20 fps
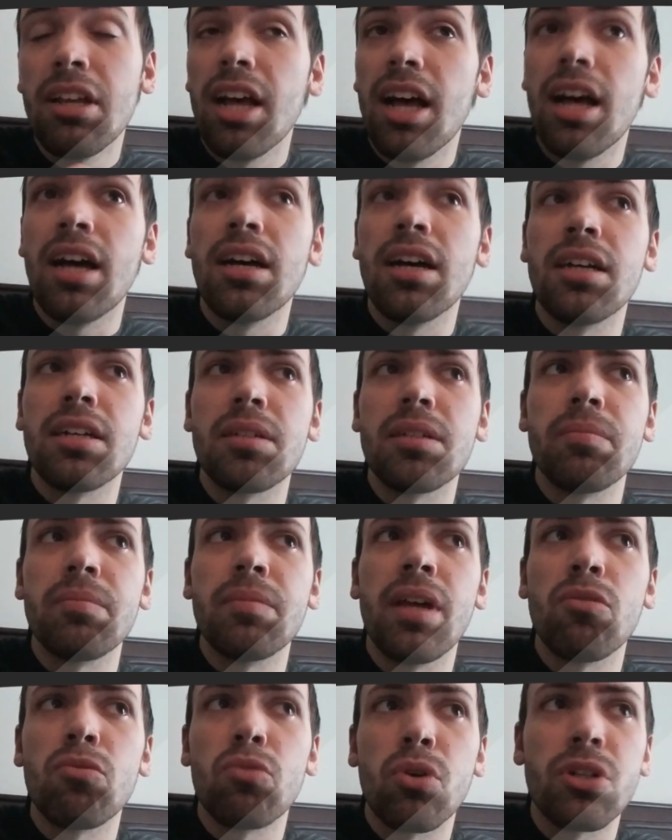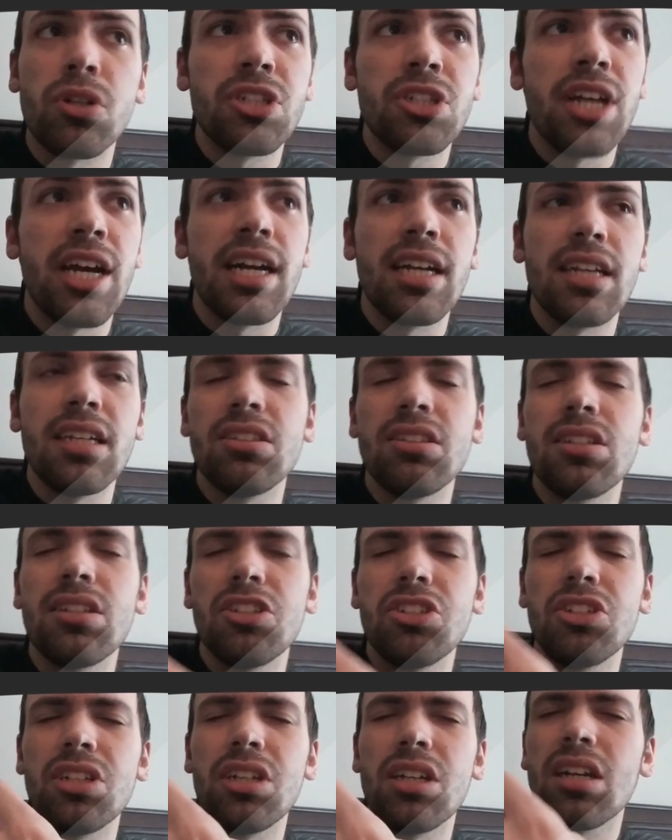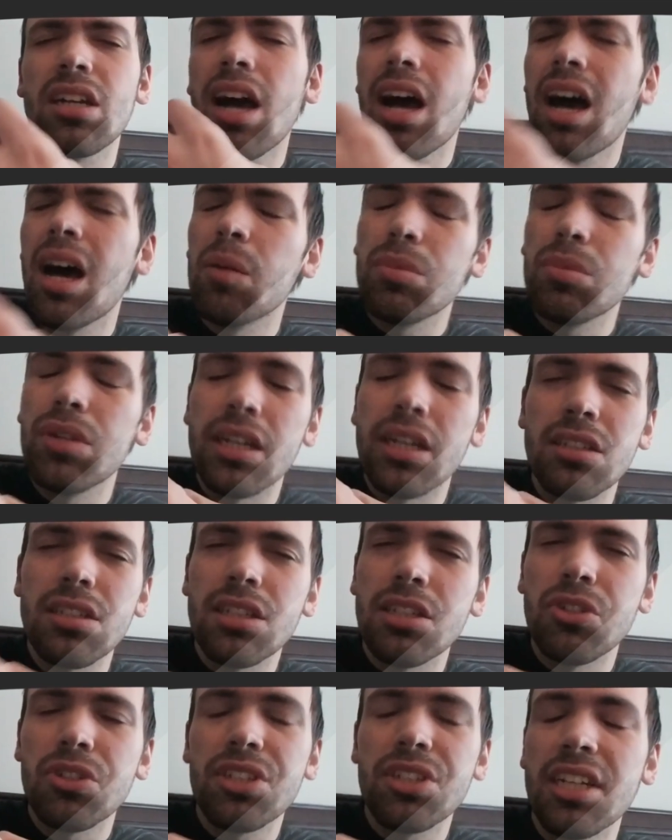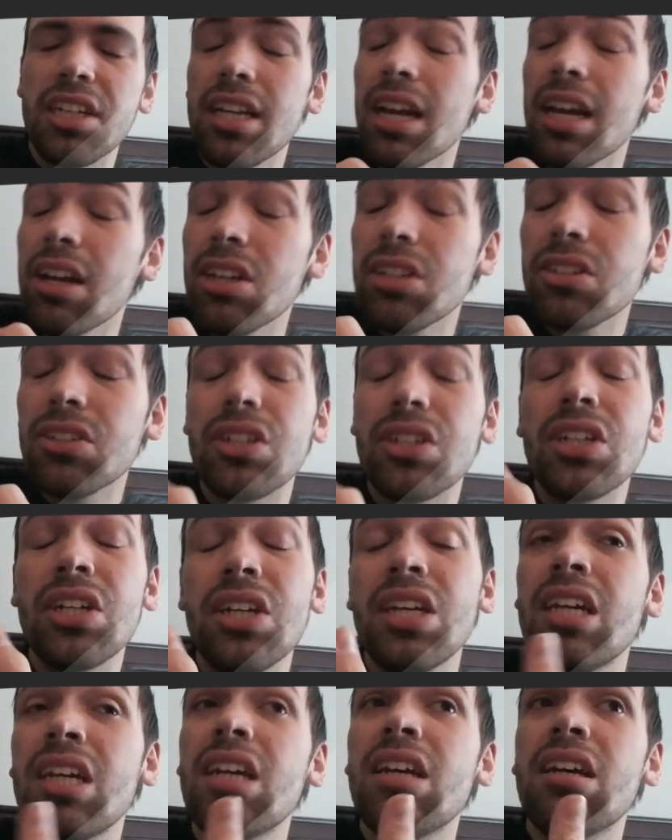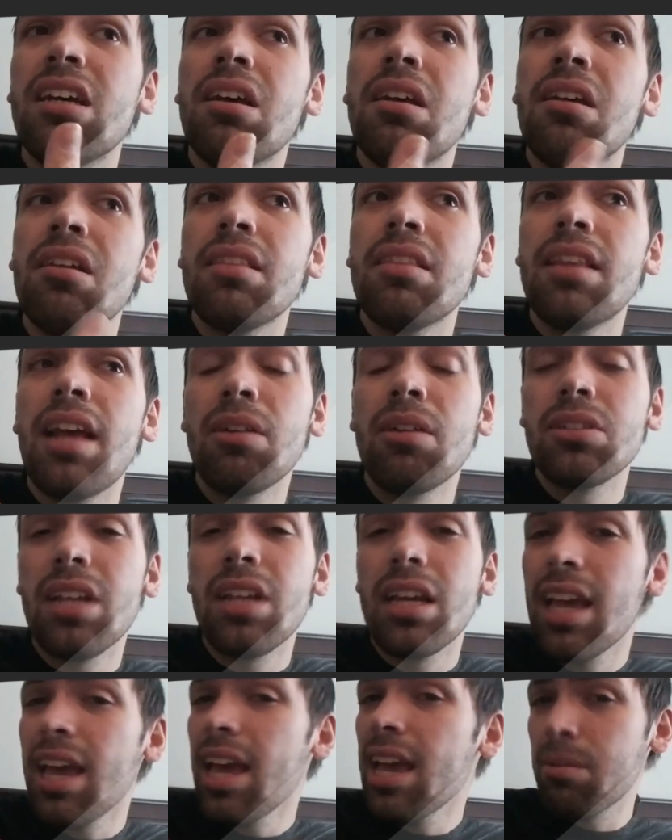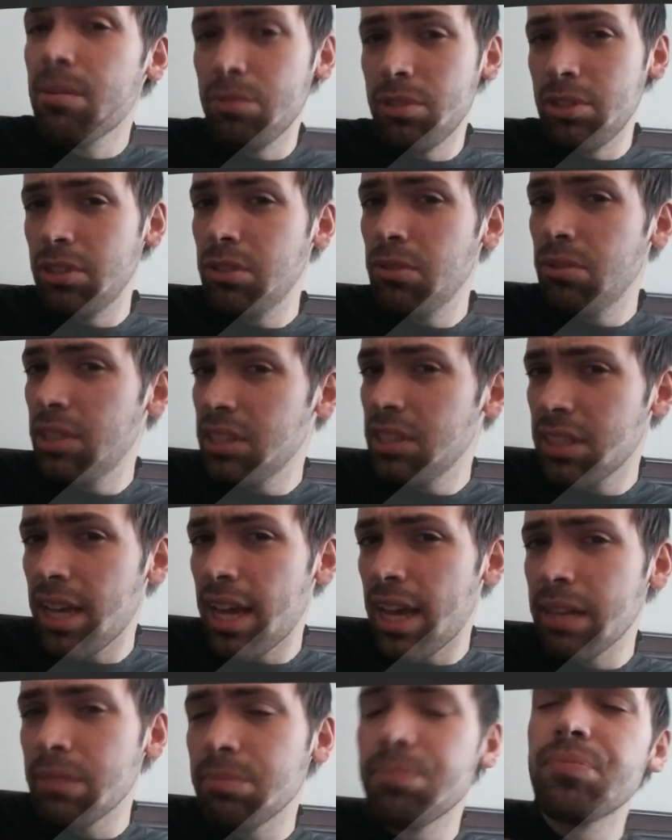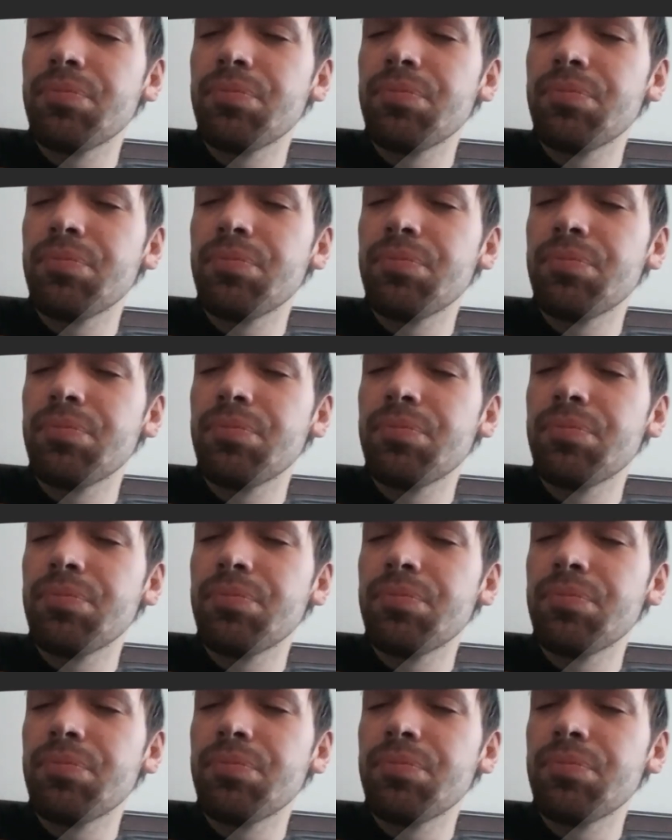And Rorschach is such a complex, intricate character that I was like, hey, I'm going to do this guy.